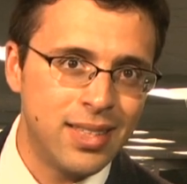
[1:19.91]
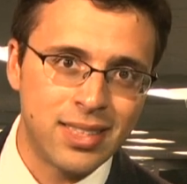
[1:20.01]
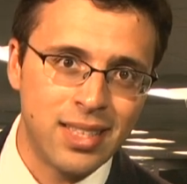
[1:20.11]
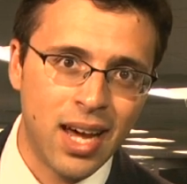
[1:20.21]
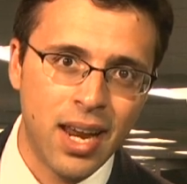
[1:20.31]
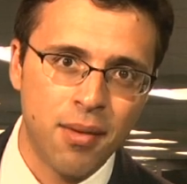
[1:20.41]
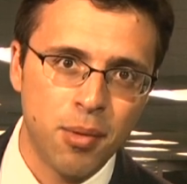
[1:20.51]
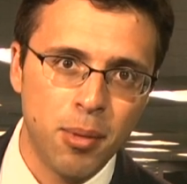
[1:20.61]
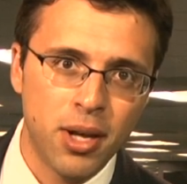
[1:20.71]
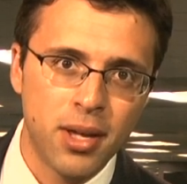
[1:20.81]
It's not
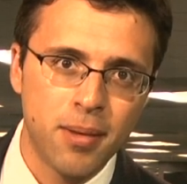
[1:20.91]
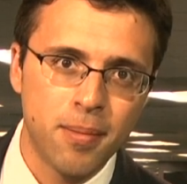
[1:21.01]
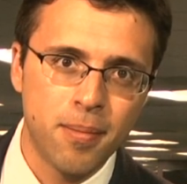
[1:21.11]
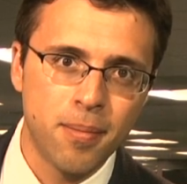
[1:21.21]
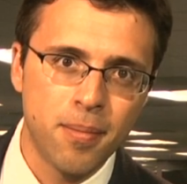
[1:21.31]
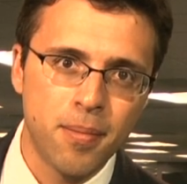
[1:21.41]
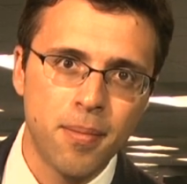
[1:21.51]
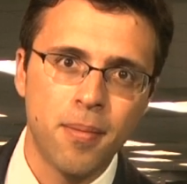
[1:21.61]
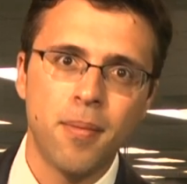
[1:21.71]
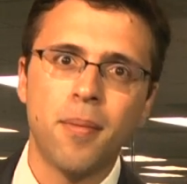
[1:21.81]
everybody.
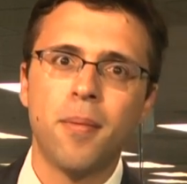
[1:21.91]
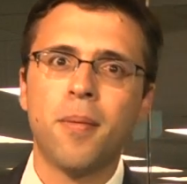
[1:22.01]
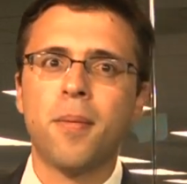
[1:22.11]
So